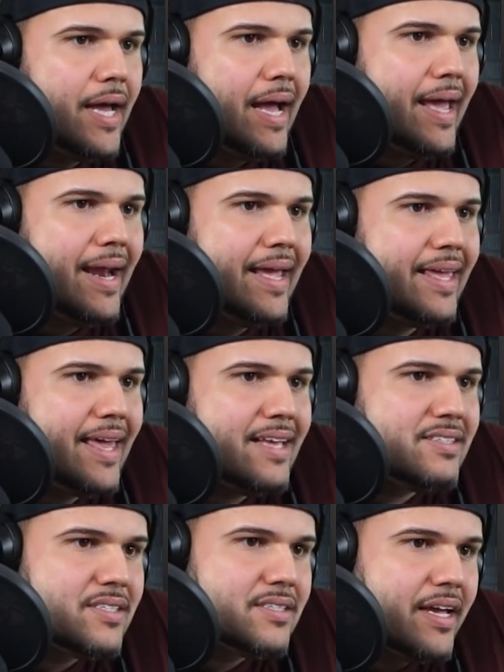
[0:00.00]
And I
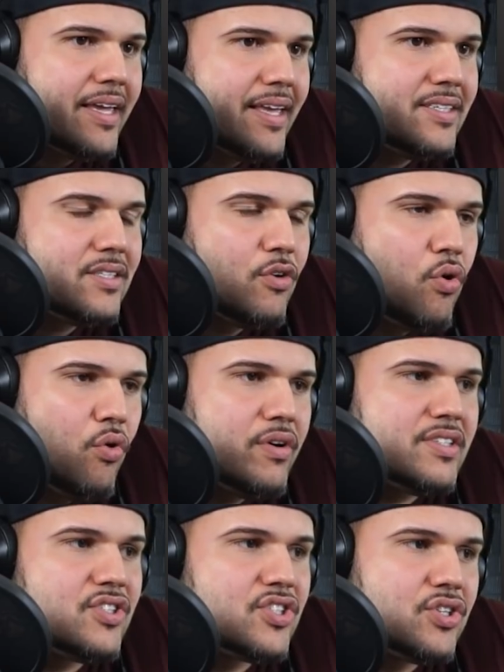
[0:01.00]
guess the
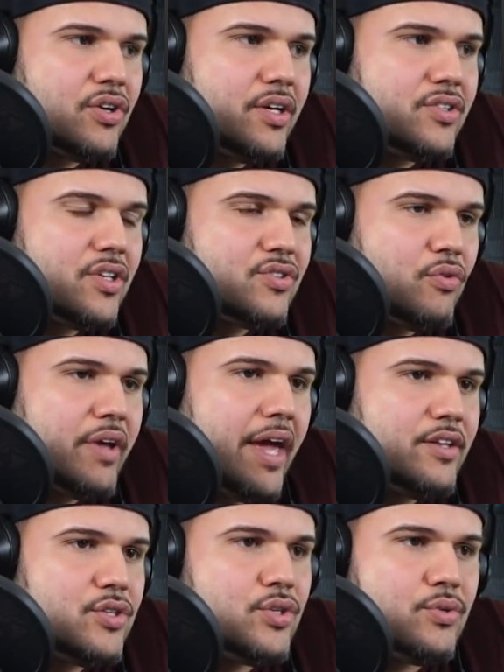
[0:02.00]
chorus is
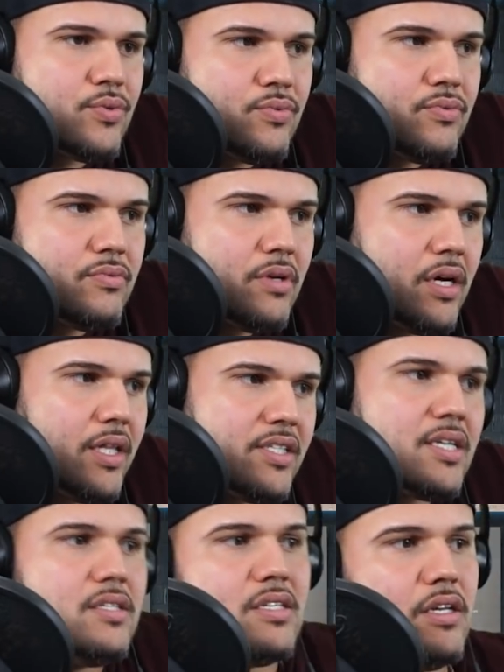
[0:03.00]
okay too.
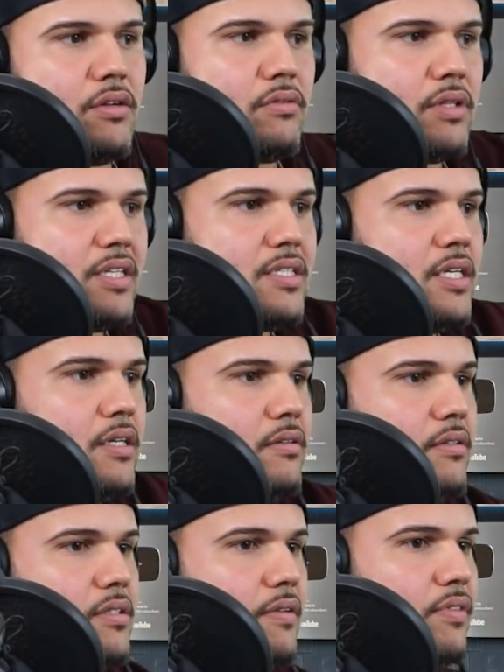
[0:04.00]
Let's continue. Let's see.
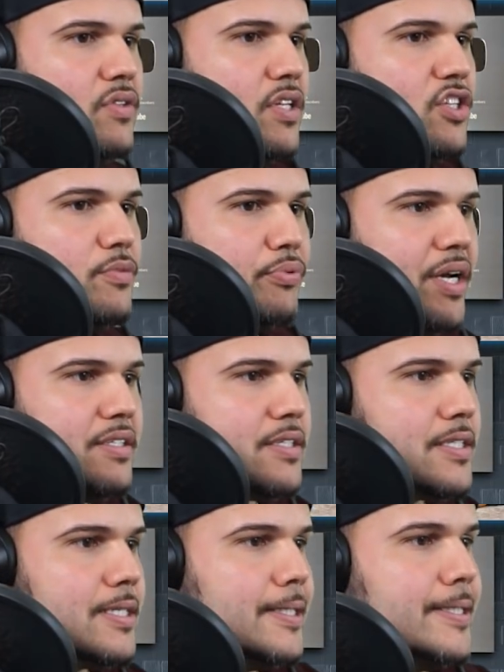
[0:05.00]
See if there's any
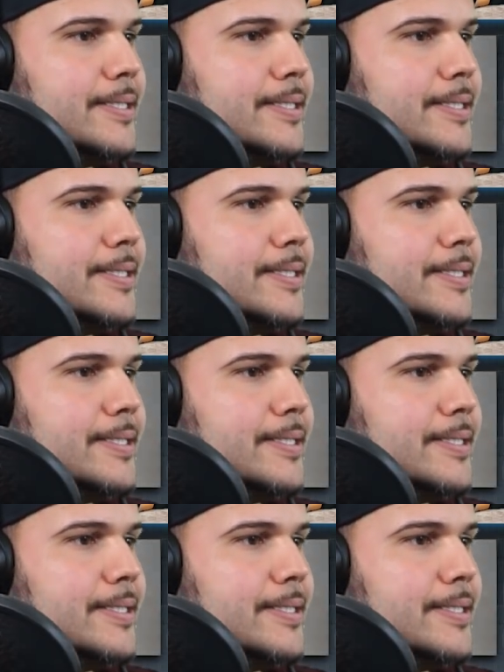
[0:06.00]
surprises.